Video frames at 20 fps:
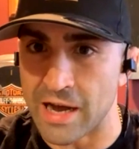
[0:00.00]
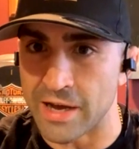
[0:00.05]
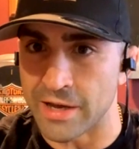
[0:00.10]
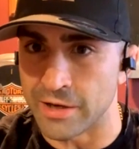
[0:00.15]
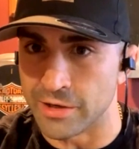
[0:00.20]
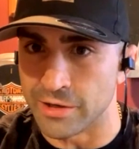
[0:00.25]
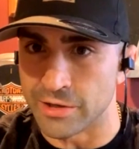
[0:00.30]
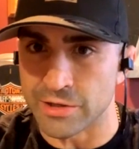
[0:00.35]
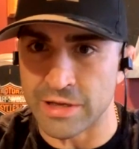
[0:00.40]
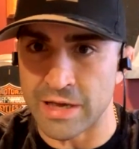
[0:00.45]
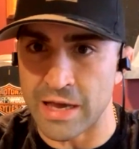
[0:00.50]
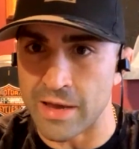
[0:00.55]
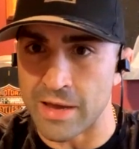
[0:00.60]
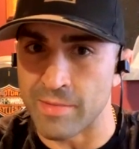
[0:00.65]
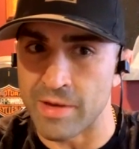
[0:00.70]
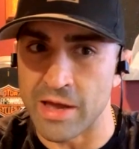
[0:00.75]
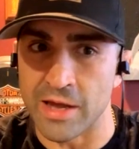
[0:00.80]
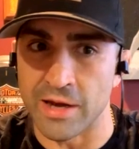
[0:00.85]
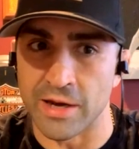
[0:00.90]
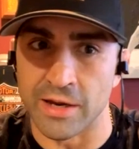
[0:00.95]
He just came
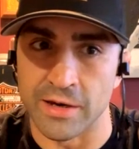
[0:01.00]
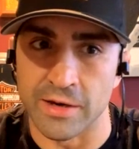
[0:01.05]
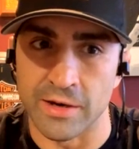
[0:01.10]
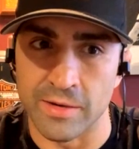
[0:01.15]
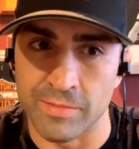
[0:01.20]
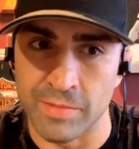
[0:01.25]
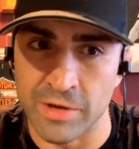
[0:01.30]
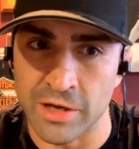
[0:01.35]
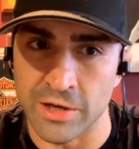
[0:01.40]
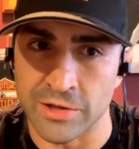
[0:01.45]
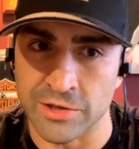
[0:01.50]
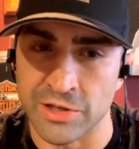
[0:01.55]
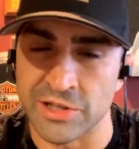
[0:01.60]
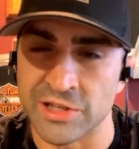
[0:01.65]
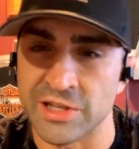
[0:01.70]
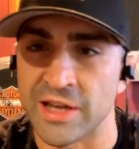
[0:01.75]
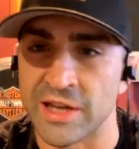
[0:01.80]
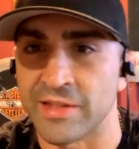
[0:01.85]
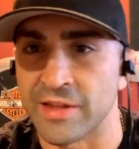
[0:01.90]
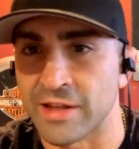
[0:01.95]
in, and because he
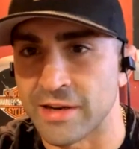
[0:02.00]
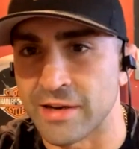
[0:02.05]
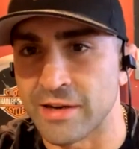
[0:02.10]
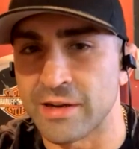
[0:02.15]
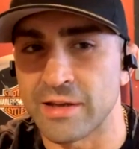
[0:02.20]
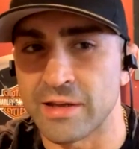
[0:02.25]
said that